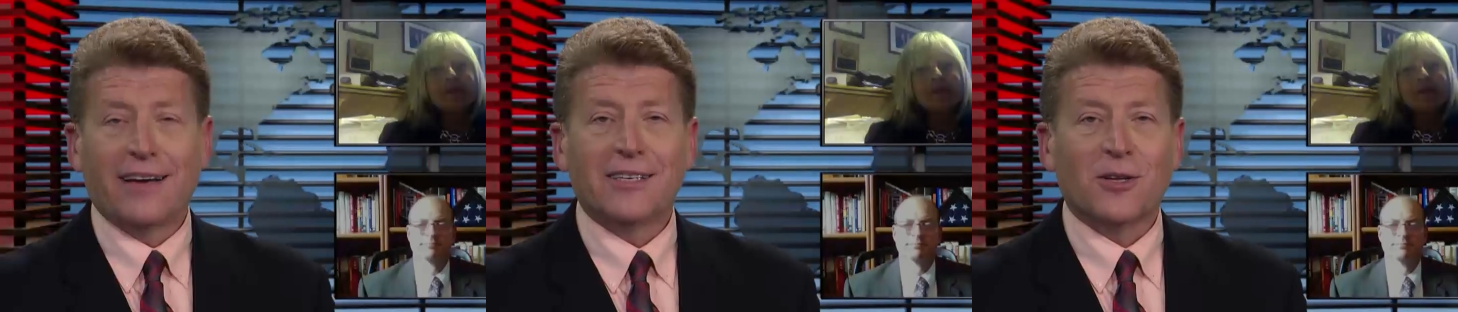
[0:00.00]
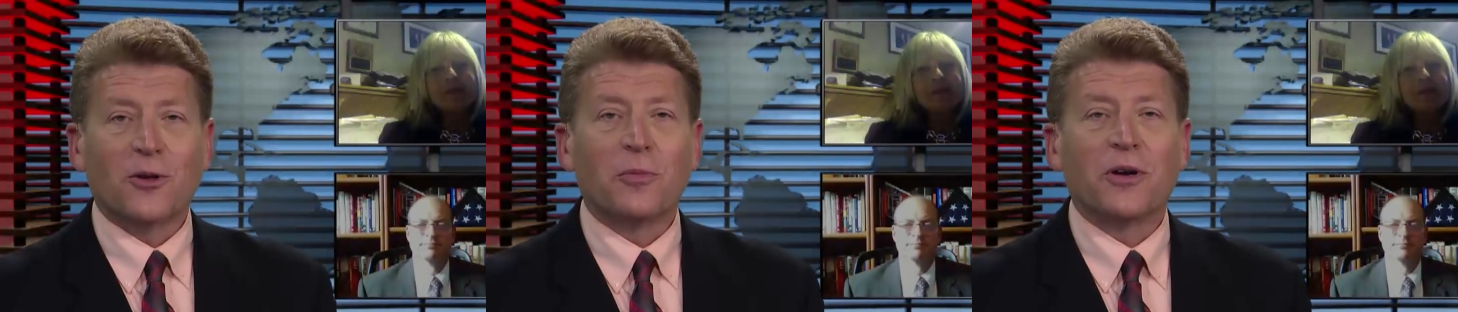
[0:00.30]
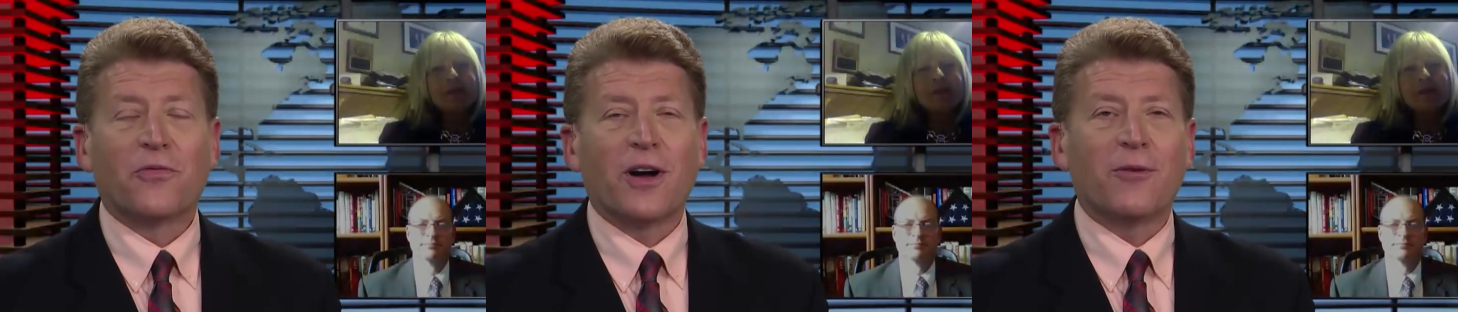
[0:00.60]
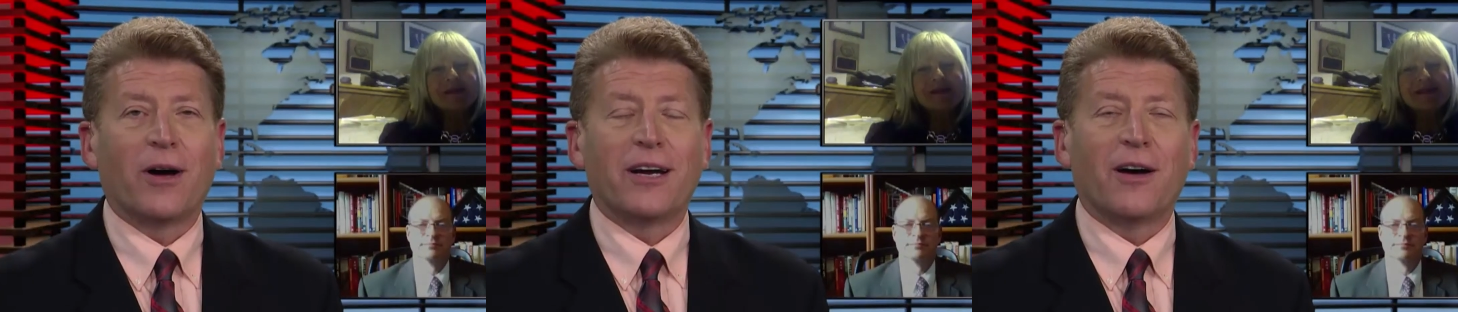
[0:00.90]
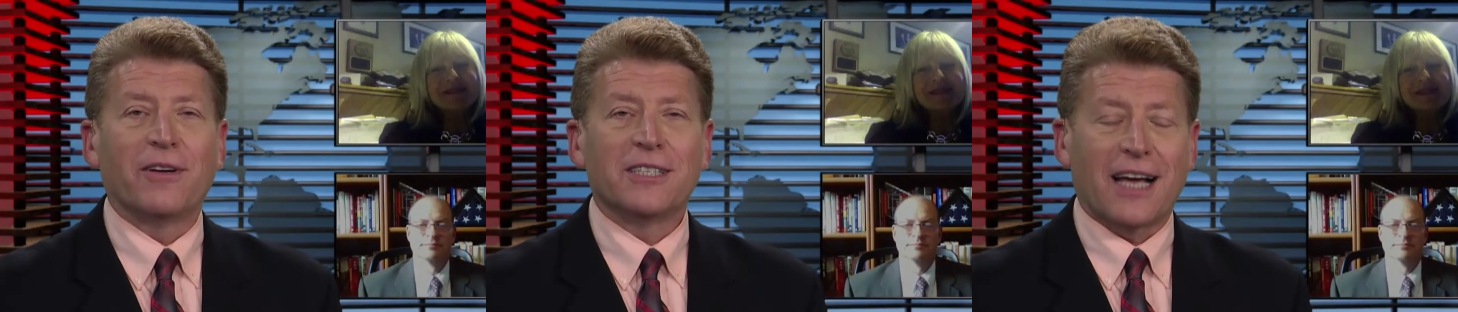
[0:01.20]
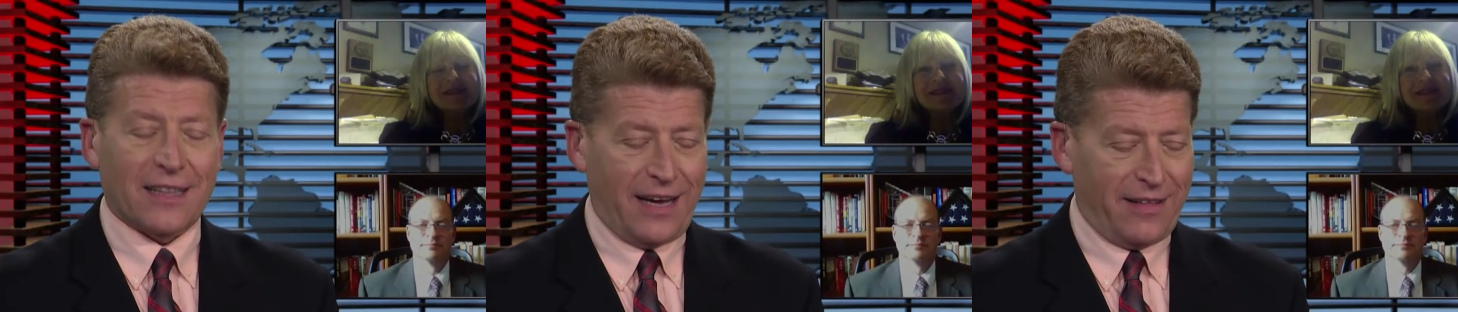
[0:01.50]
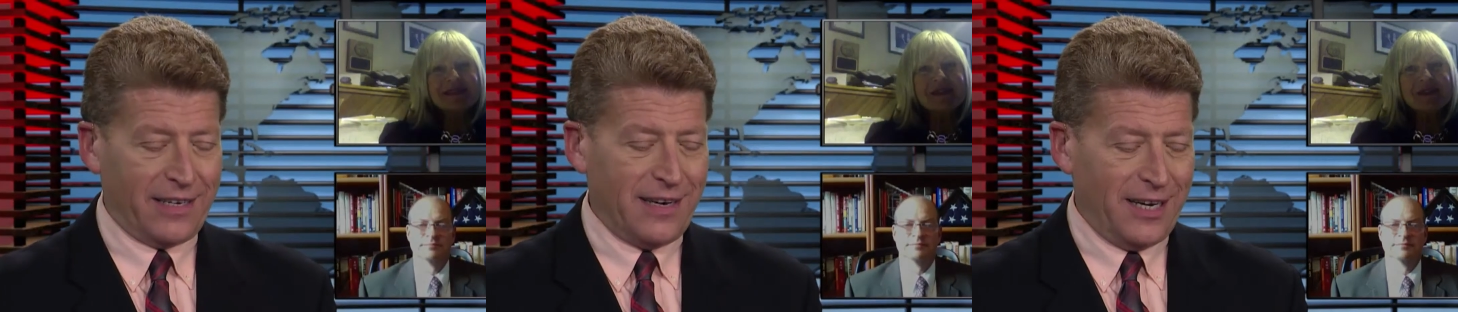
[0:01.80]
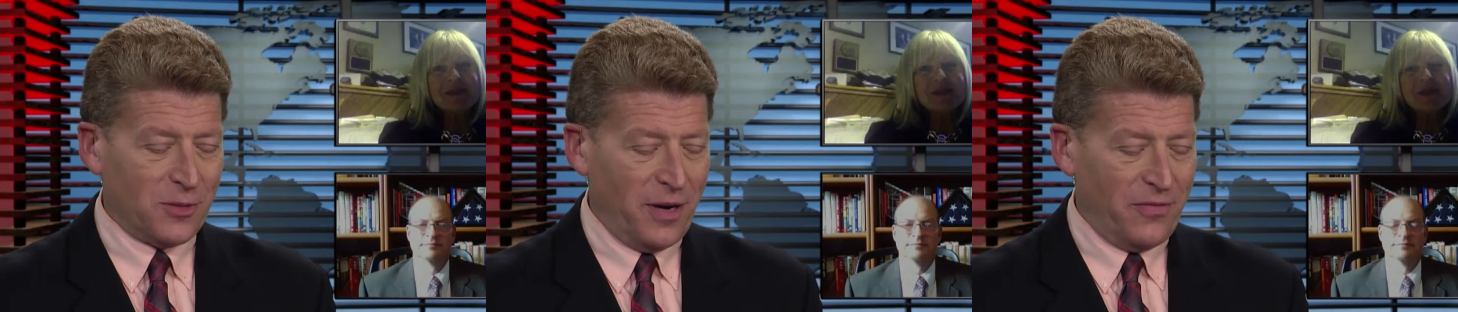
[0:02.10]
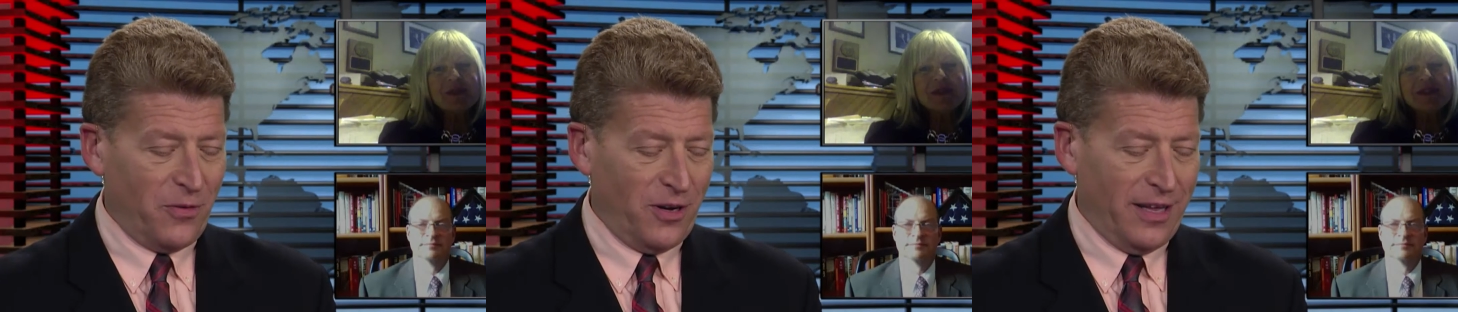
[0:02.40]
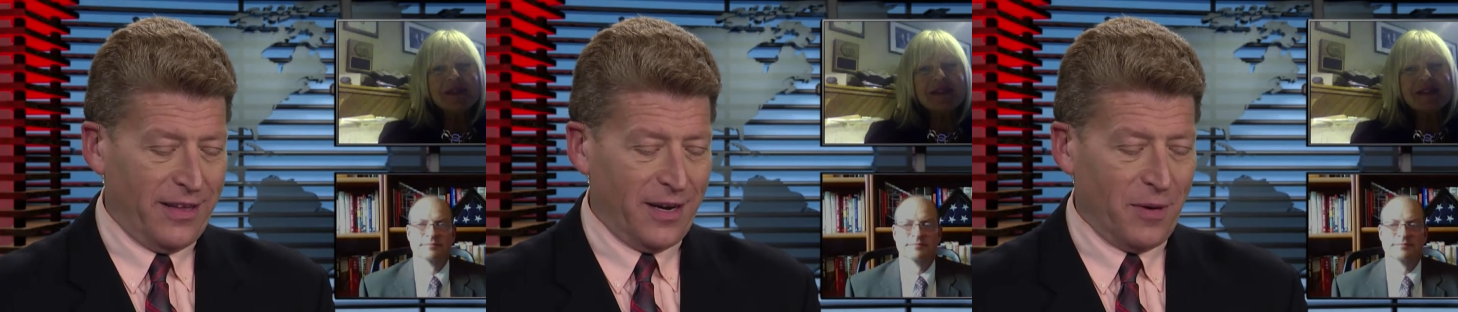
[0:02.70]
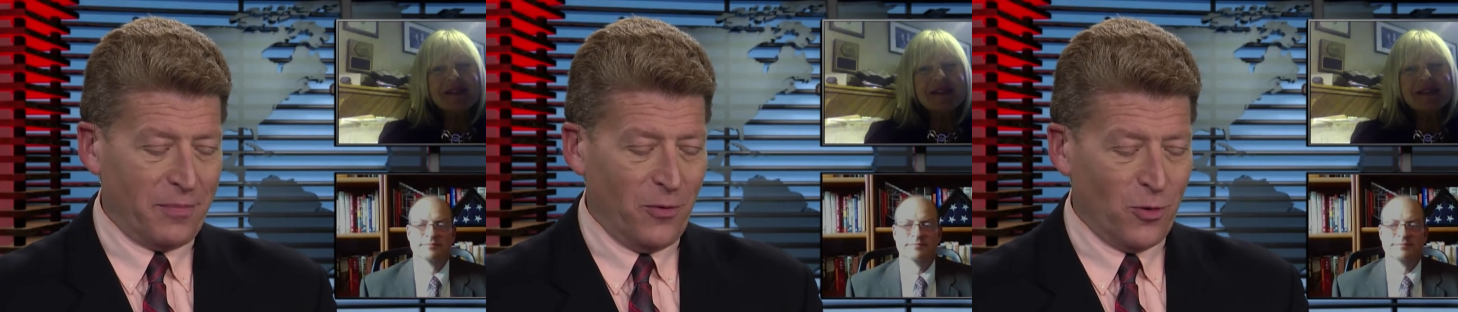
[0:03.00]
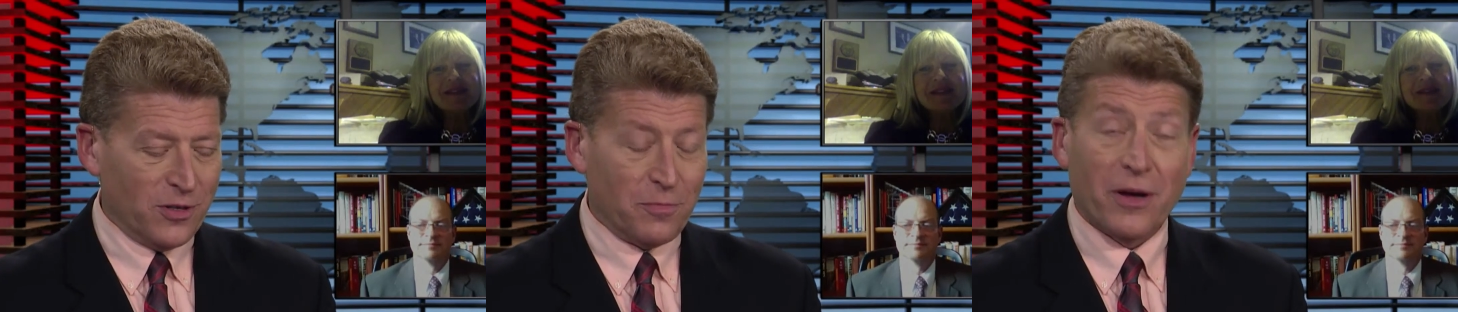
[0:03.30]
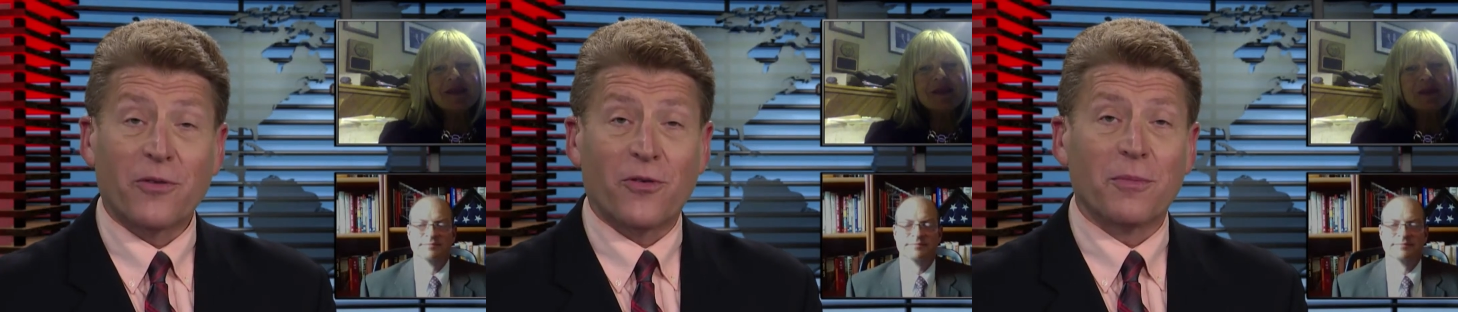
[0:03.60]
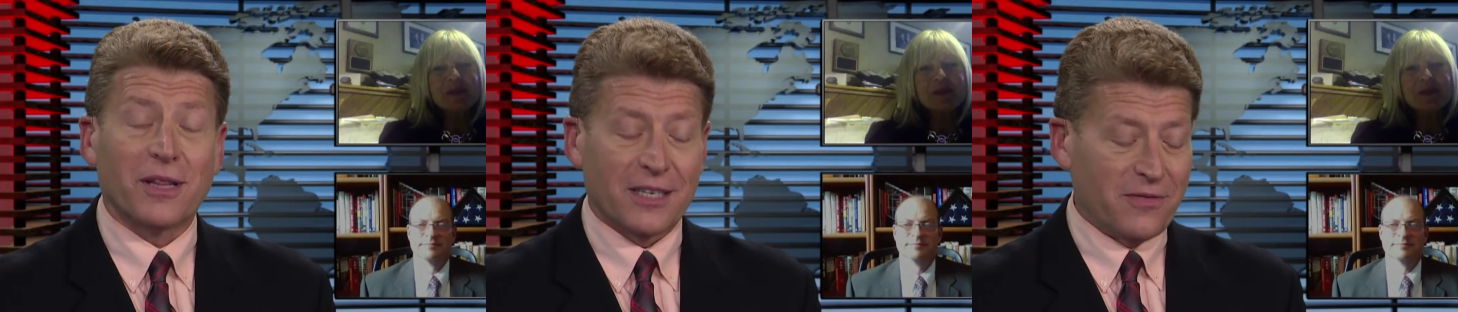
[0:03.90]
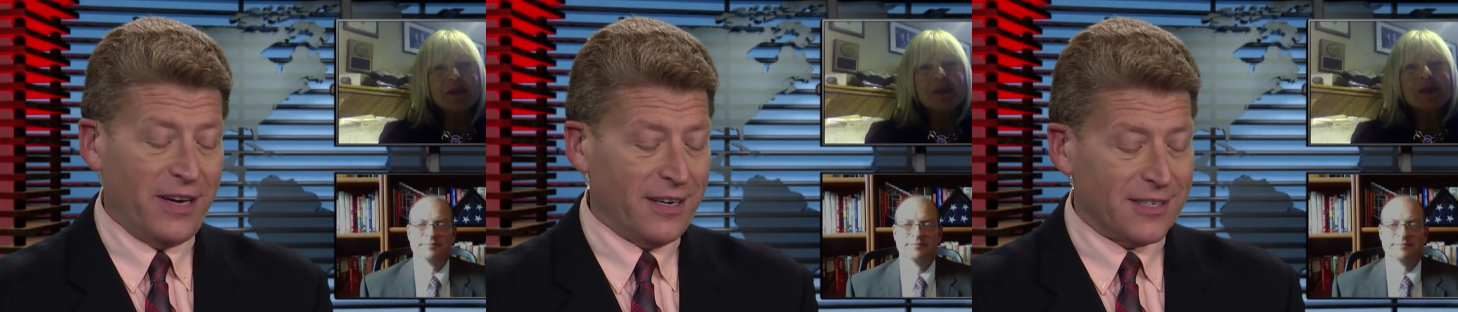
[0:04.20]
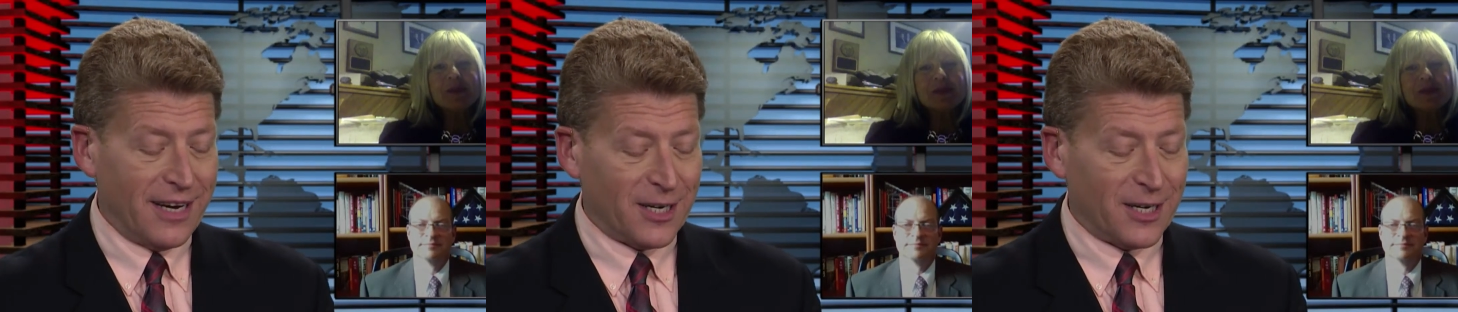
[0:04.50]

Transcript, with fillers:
Speaker 1: I think uh, he's a little bit afraid right now of exactly how that dice may fall. I think it might be worse, better for him in